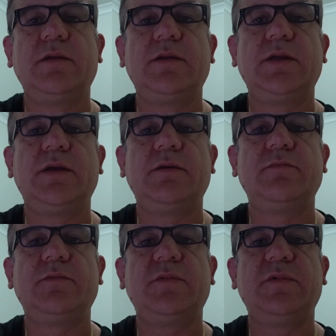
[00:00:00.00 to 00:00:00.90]
The
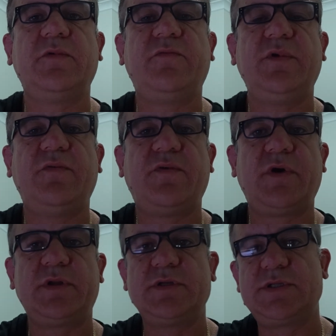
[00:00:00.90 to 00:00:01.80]

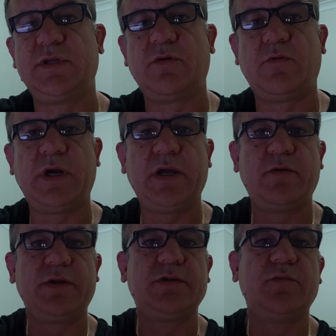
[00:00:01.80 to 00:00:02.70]
viewfinder's in the way. I
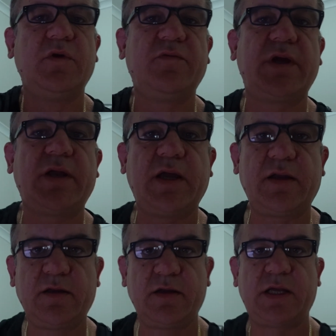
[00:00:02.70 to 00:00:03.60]
went to move that out
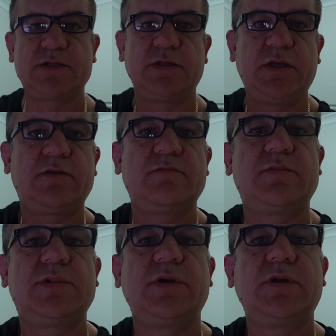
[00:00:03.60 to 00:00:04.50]
and it actually
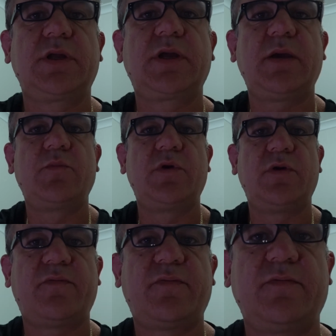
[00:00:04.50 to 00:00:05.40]
turned the camera
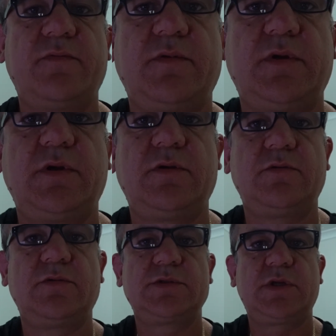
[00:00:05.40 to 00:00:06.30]
off. Hang on,
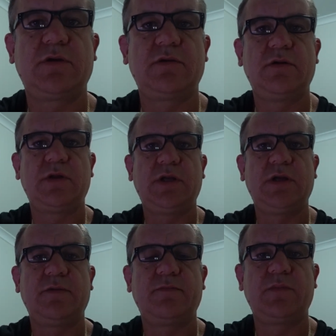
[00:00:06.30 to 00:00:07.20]
what's going on
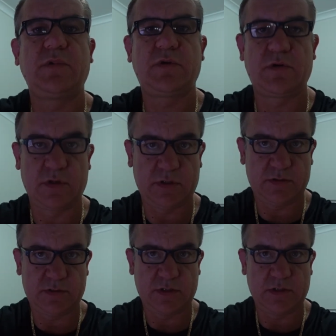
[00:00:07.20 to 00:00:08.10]
here? Alright,
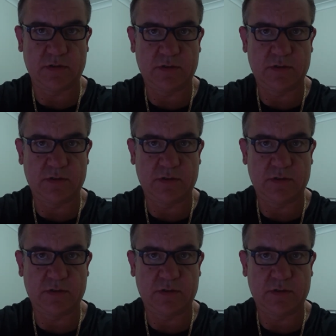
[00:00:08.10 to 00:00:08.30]
so